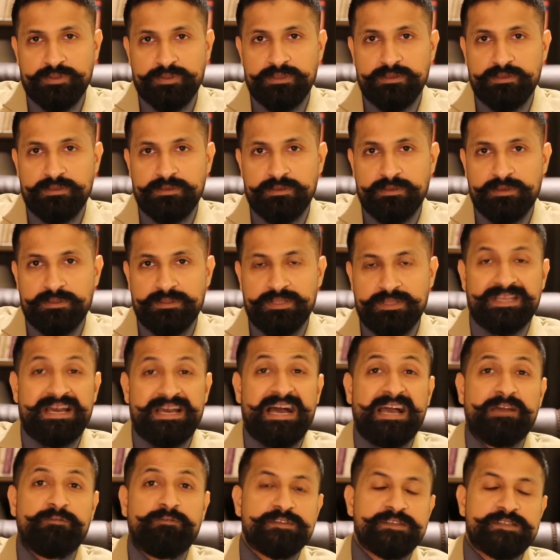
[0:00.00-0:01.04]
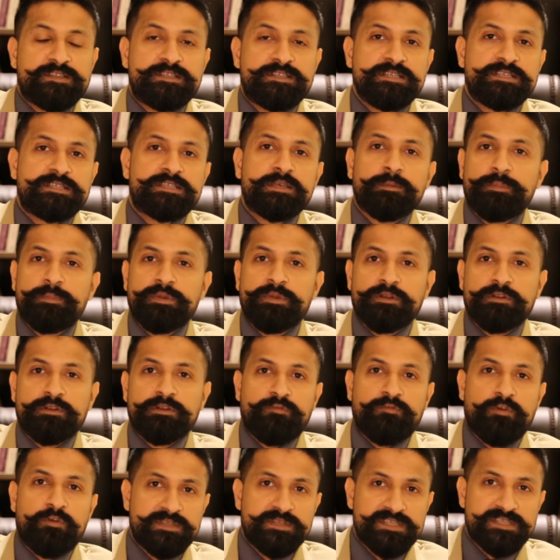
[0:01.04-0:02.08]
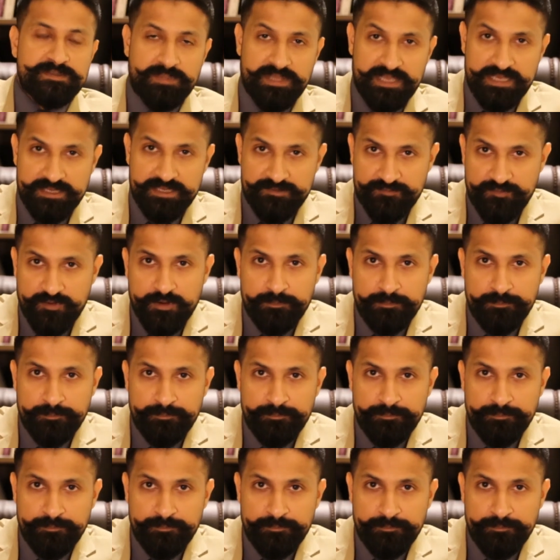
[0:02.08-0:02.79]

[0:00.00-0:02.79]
that I was disappeared from this platform.